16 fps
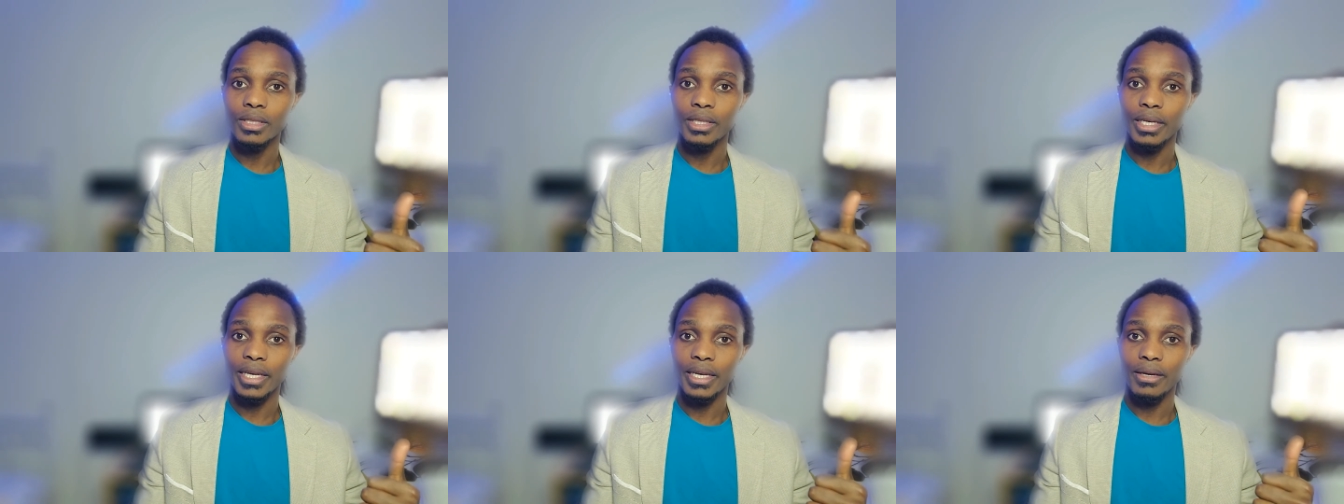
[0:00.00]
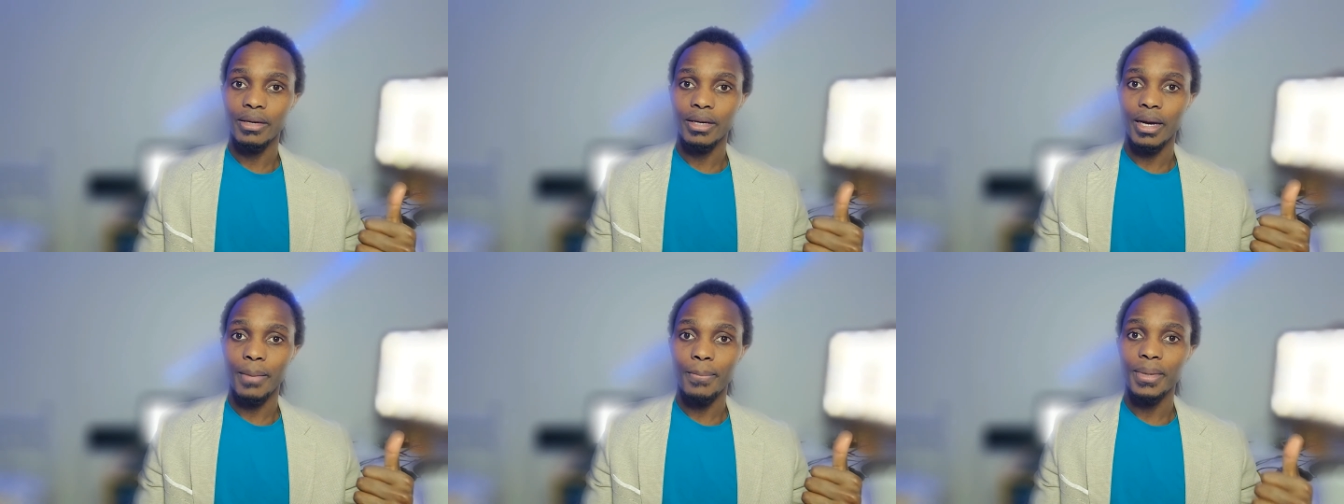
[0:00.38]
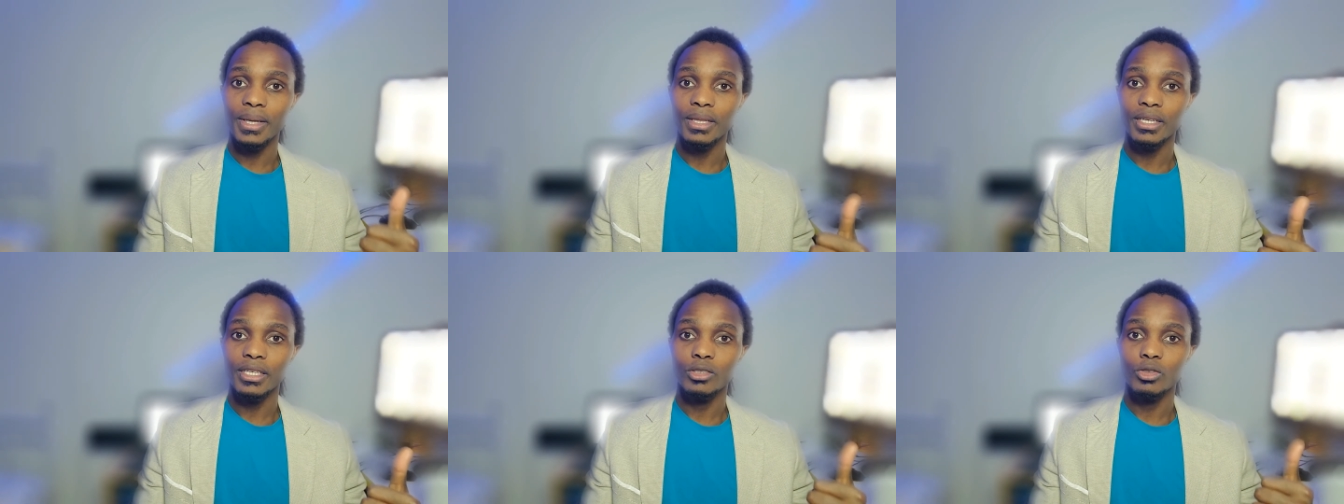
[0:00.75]
The
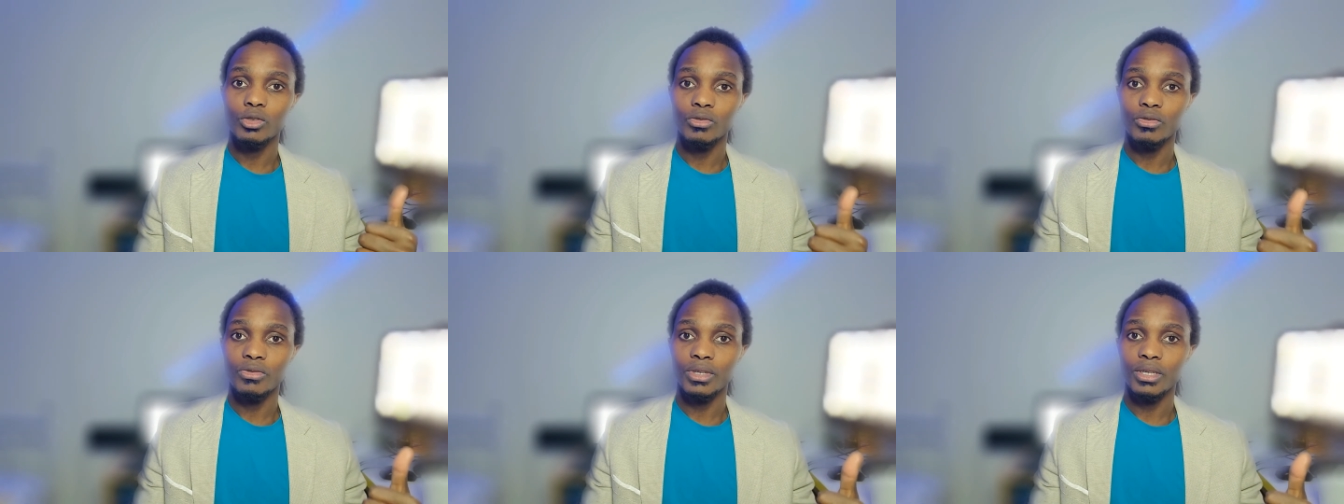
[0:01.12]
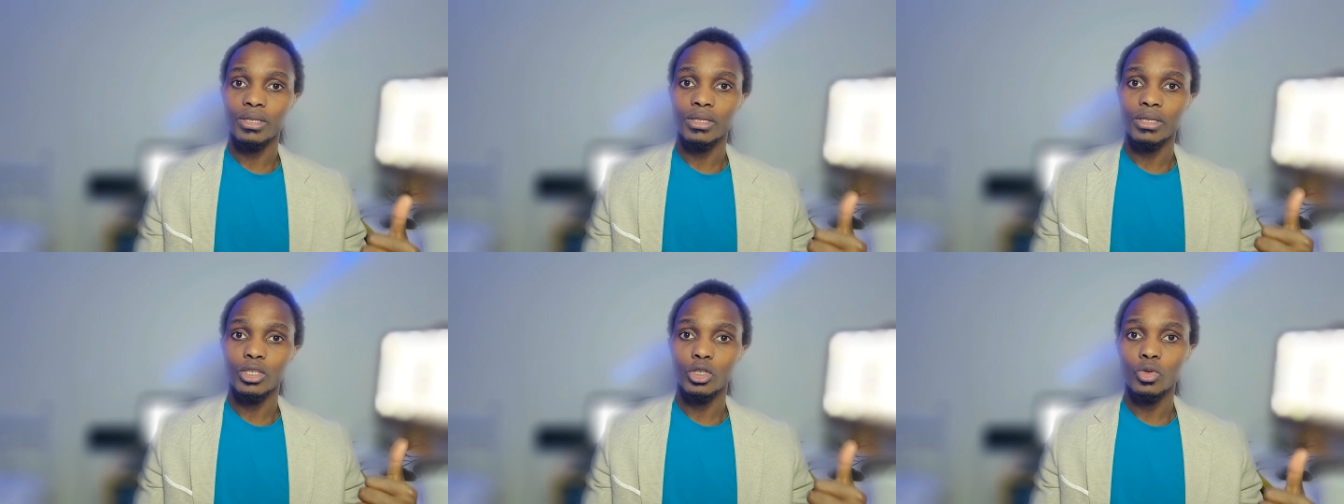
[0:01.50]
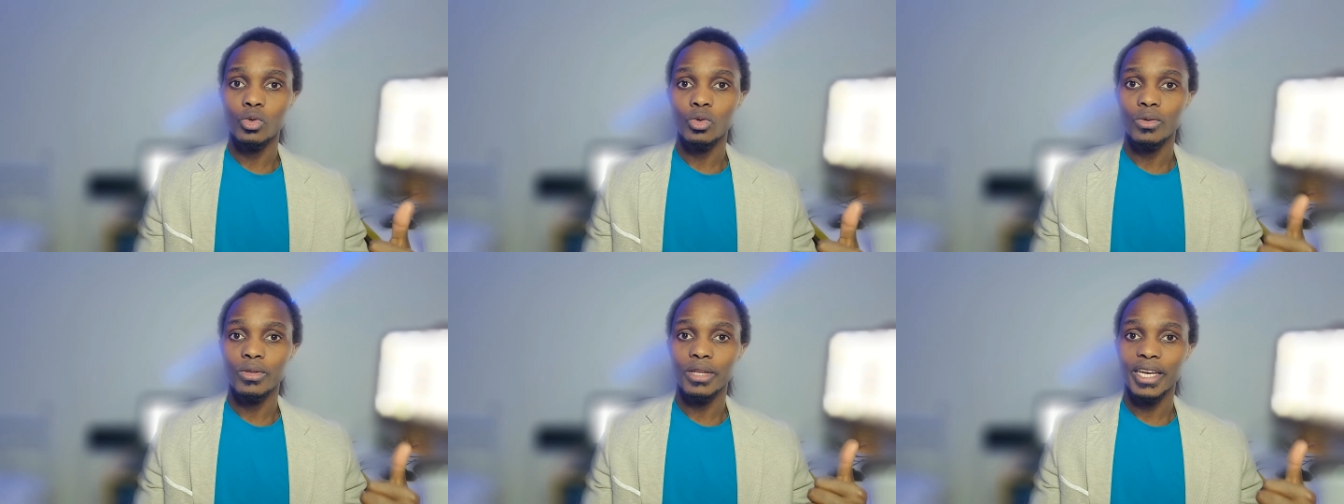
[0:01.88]
ability to feel
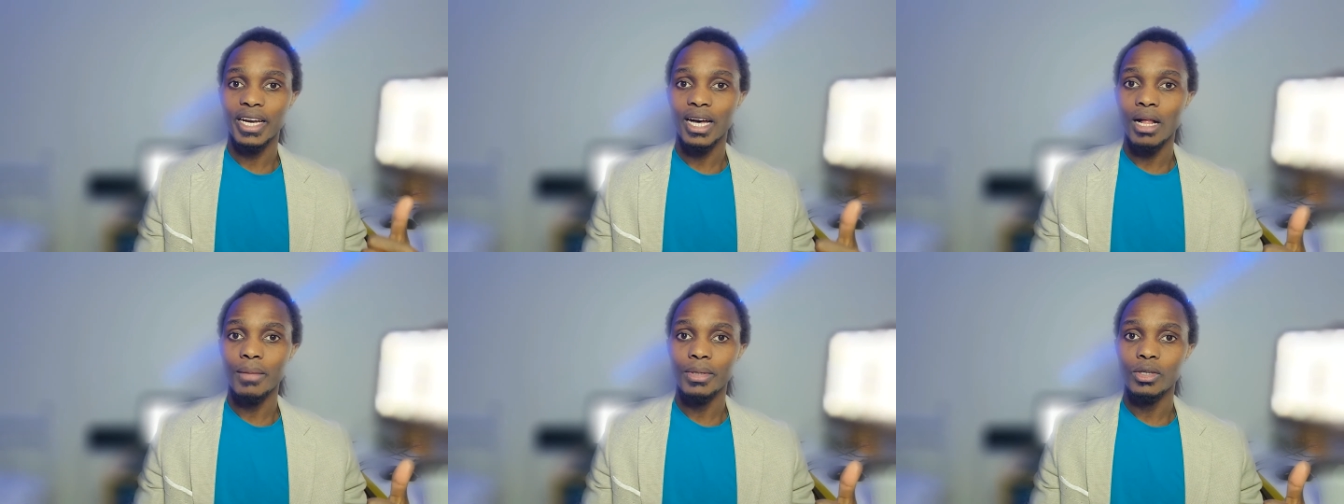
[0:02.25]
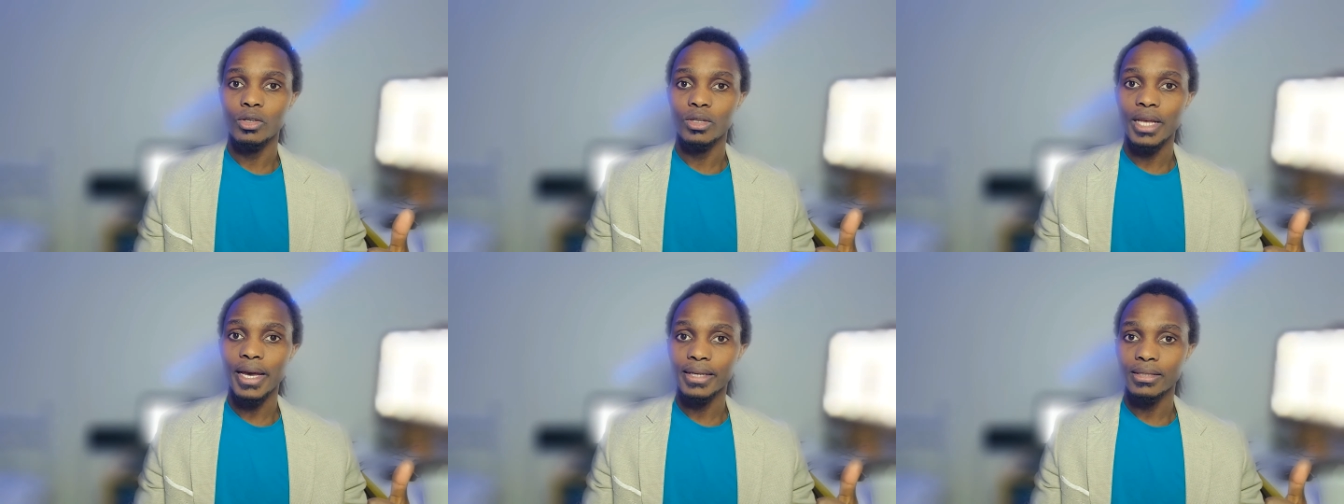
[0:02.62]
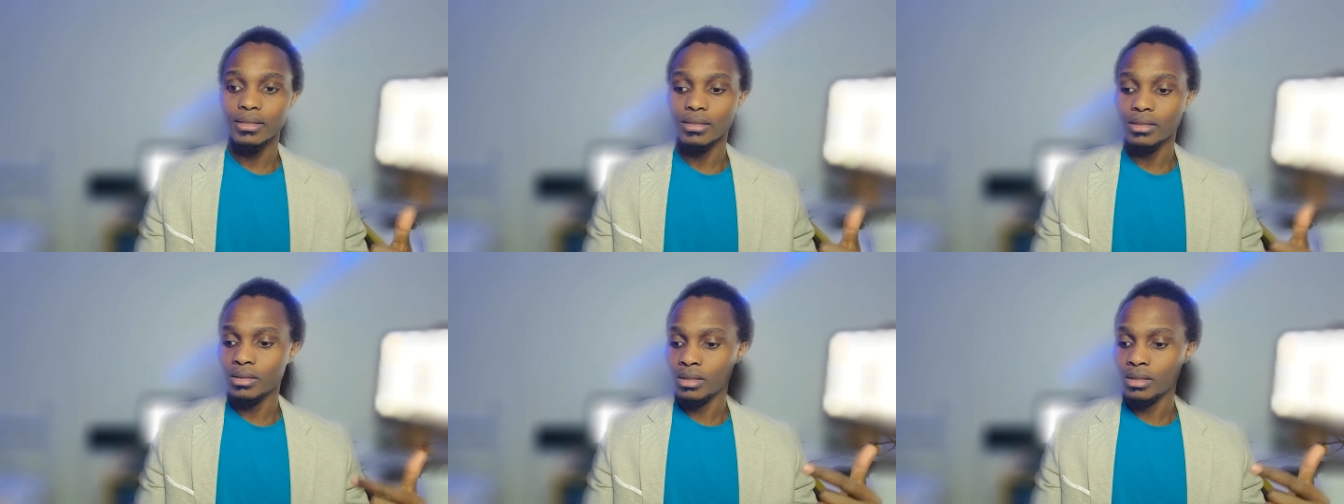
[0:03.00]
cool, calm, and collected.